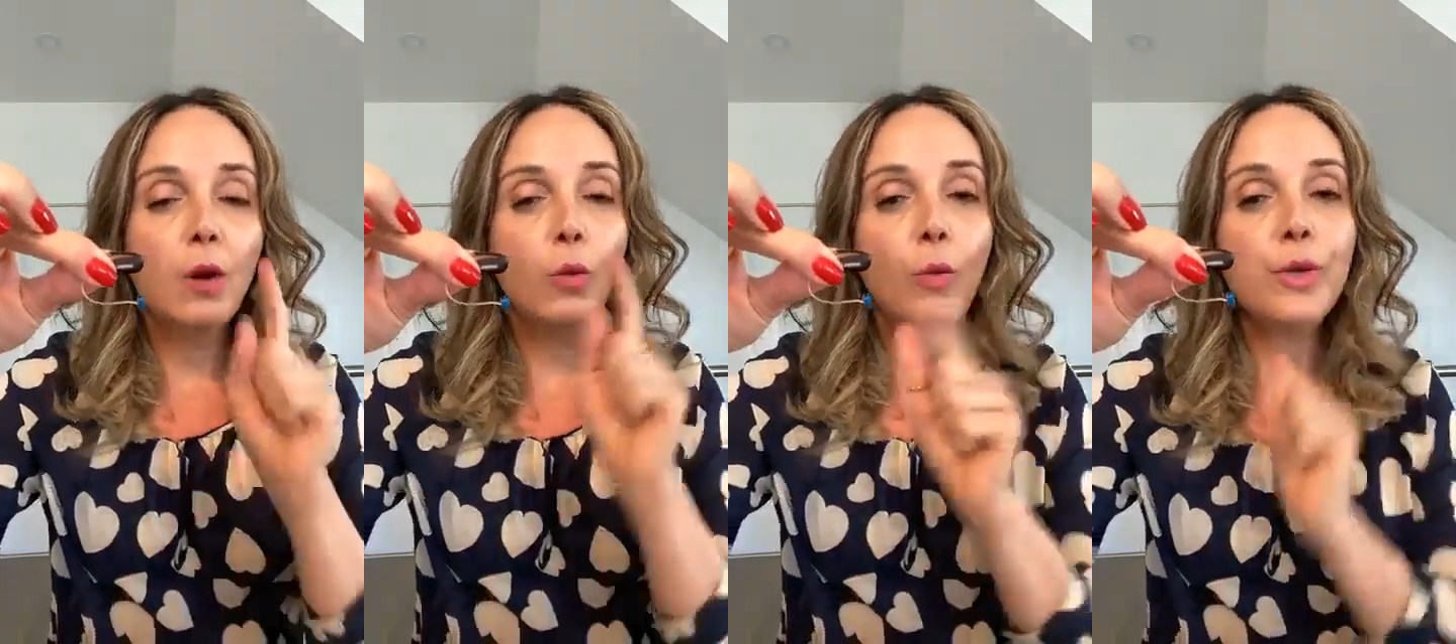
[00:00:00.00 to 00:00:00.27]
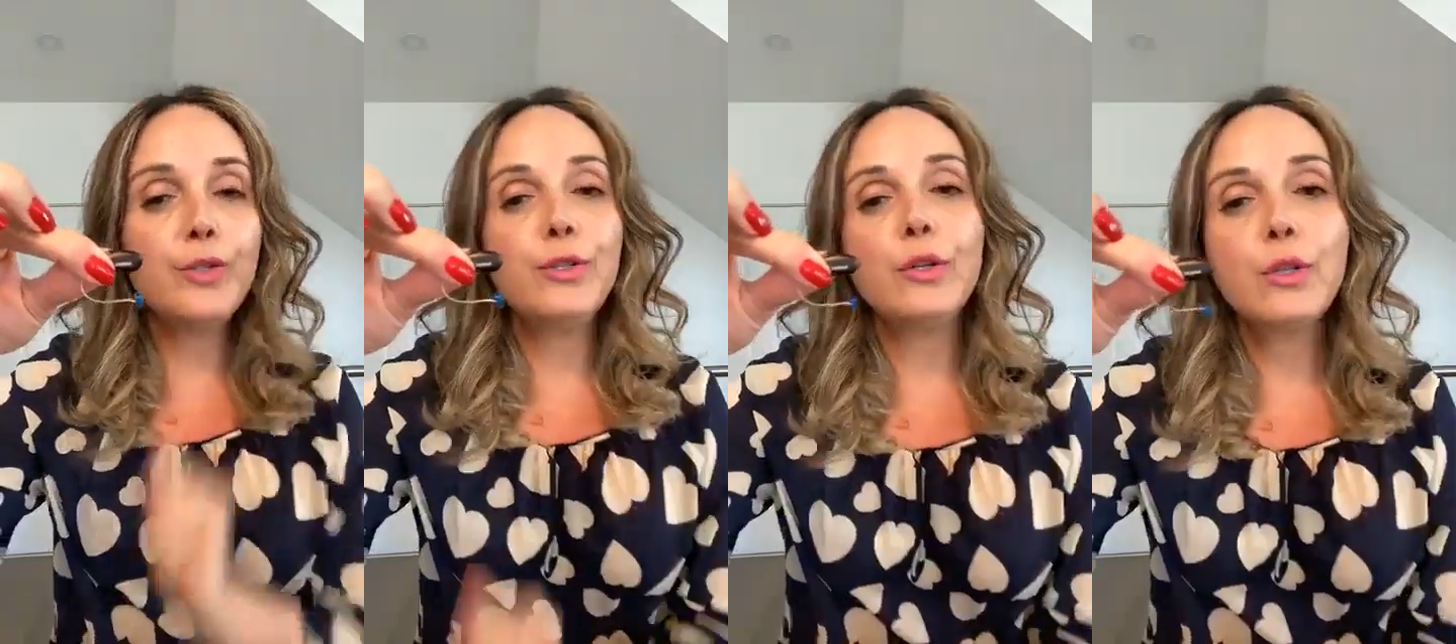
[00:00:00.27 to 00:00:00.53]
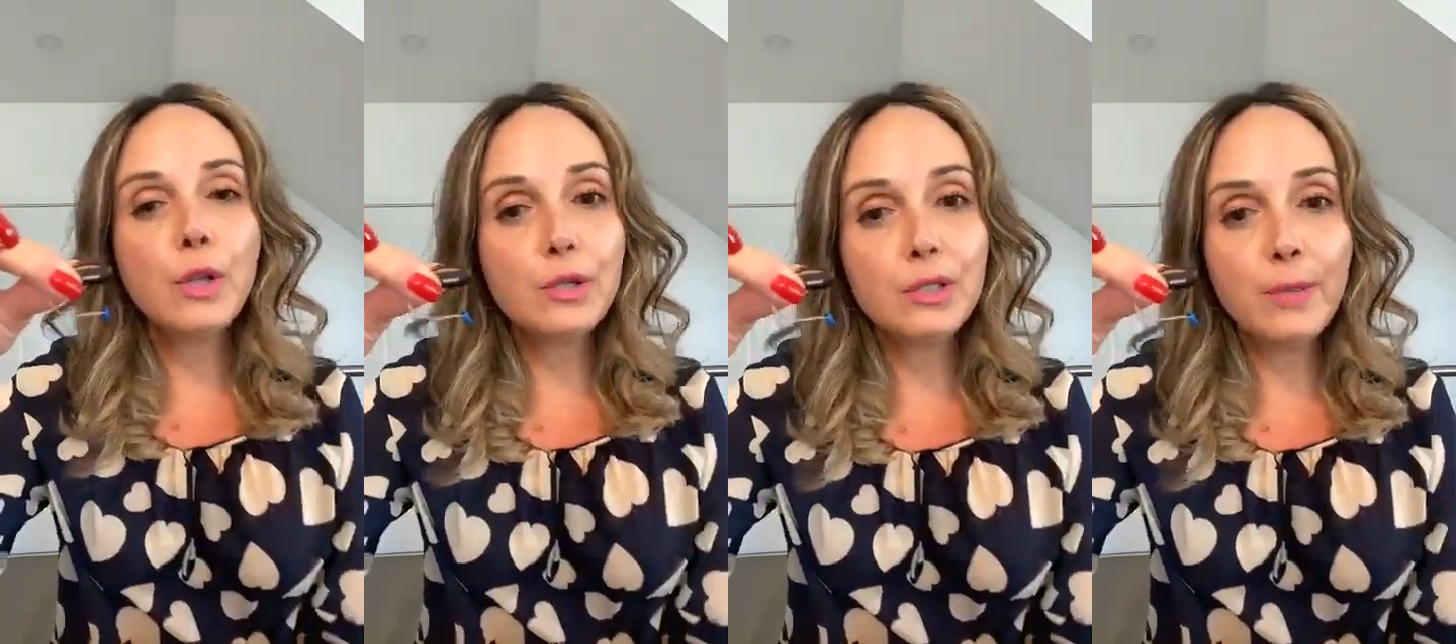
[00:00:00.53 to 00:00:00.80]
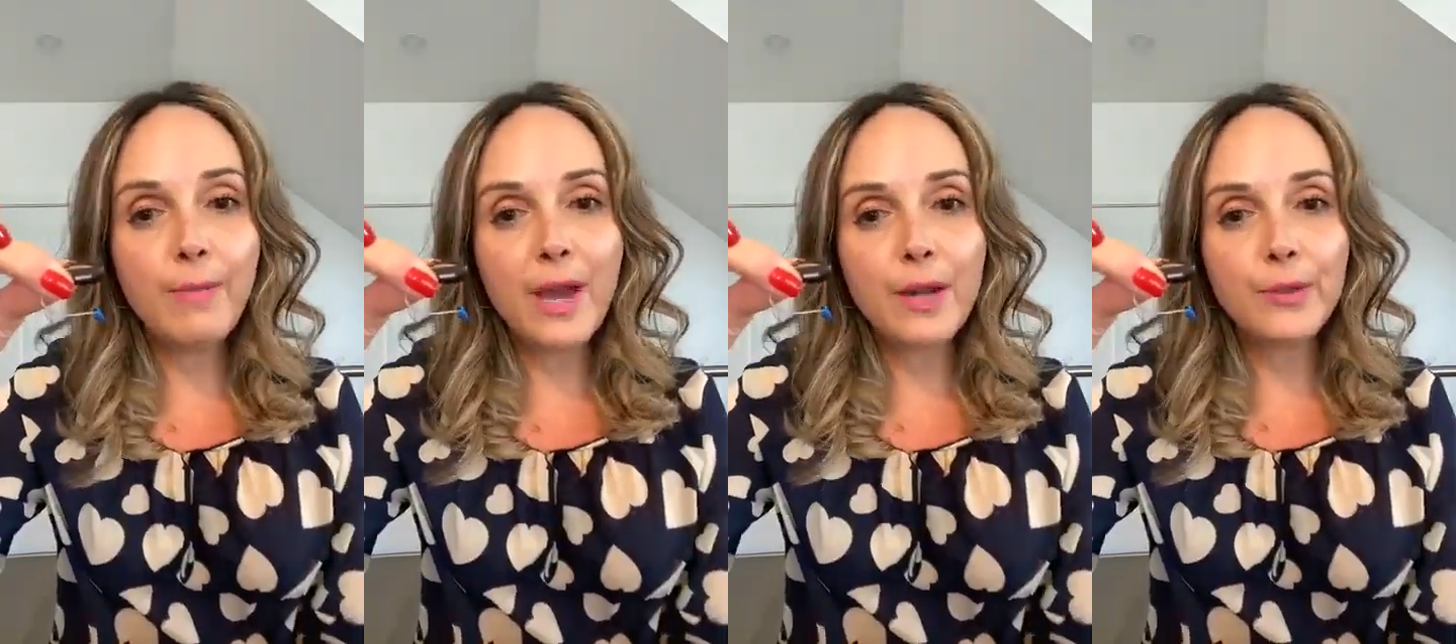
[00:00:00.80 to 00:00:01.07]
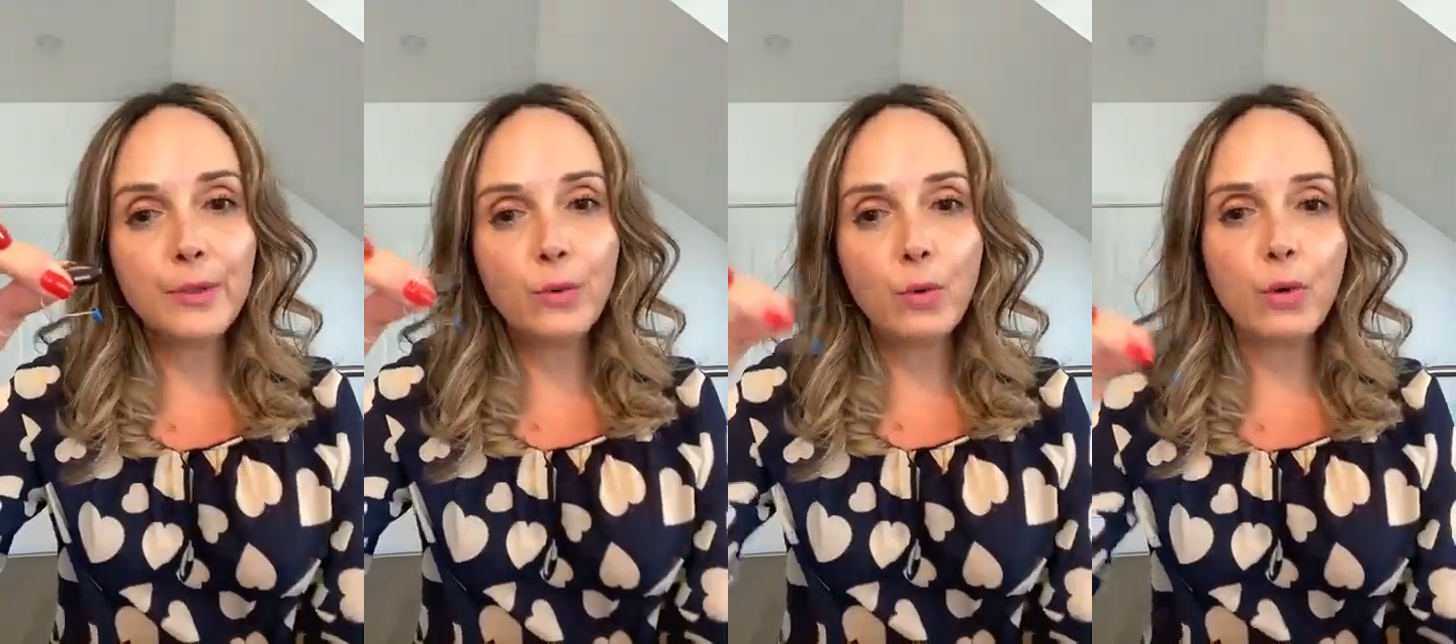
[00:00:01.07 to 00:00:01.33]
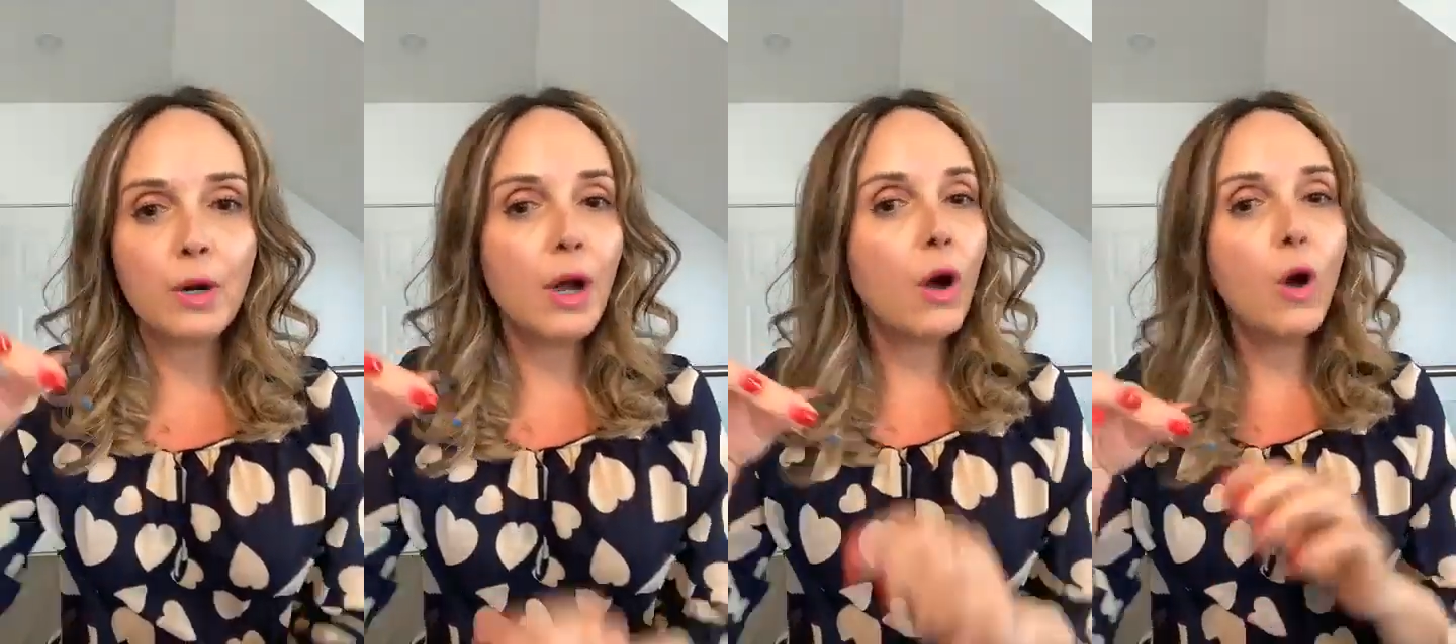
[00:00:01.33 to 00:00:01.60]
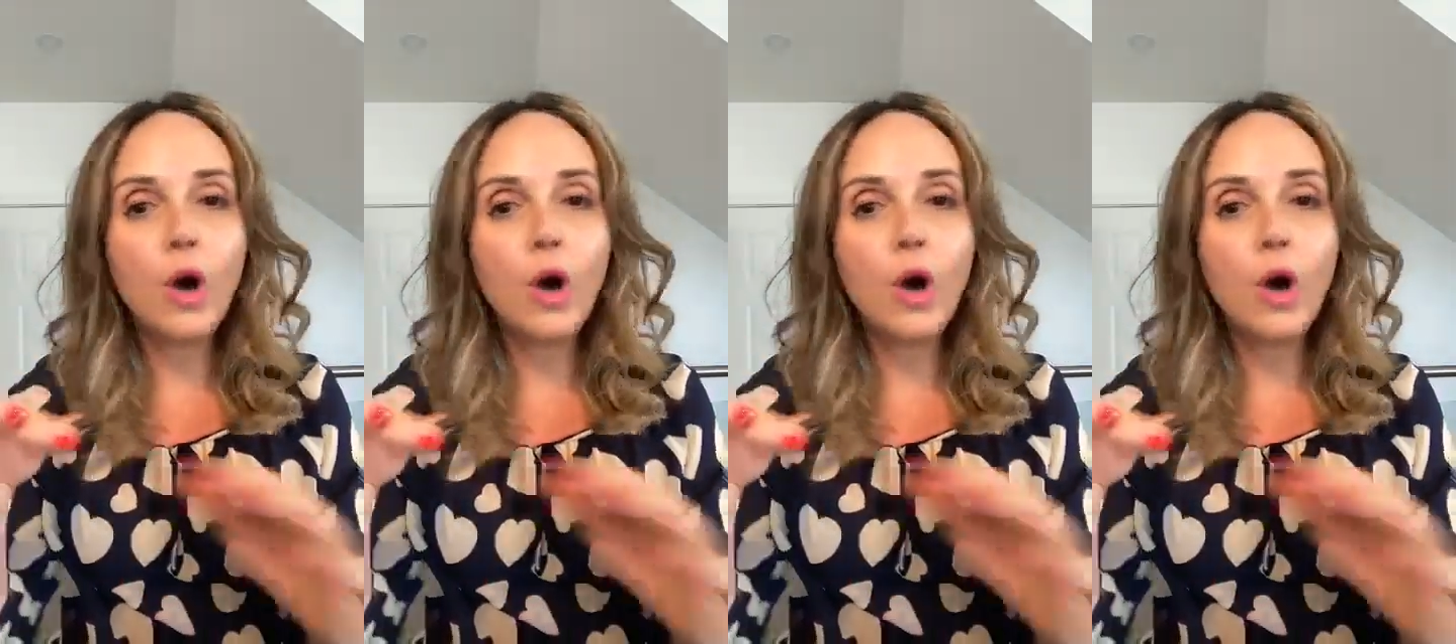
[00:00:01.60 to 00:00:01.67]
Once you close the battery door,